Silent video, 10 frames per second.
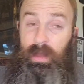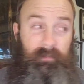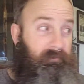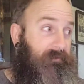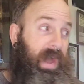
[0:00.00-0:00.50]

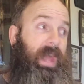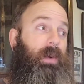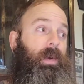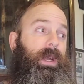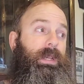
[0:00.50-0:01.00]

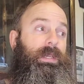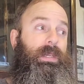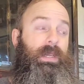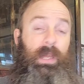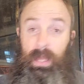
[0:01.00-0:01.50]

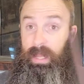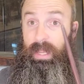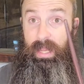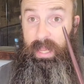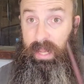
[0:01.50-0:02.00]
fireworks,
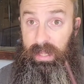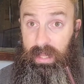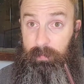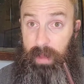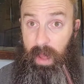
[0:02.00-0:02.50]

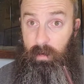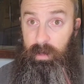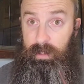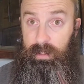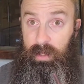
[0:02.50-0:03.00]
healing
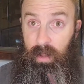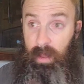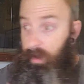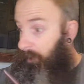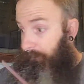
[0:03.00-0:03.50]
powers,
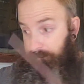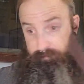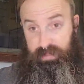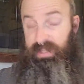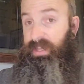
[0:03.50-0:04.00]

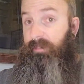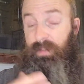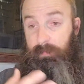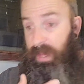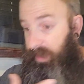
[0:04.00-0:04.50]

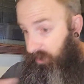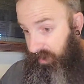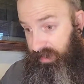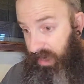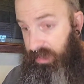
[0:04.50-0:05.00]
stuff to make you
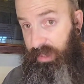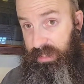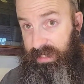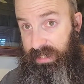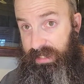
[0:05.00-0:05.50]

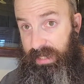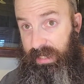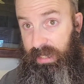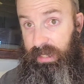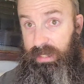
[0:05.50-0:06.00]
intentionally
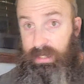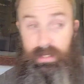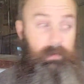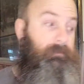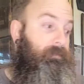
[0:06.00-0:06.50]
sick.
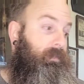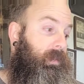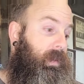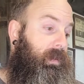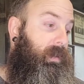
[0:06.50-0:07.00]

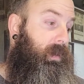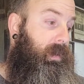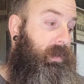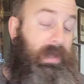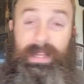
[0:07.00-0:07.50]

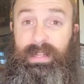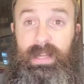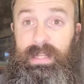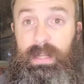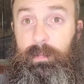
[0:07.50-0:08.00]
That's
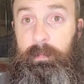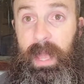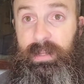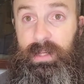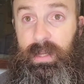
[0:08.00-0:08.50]
not simple
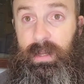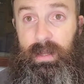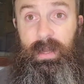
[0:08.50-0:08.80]
magic.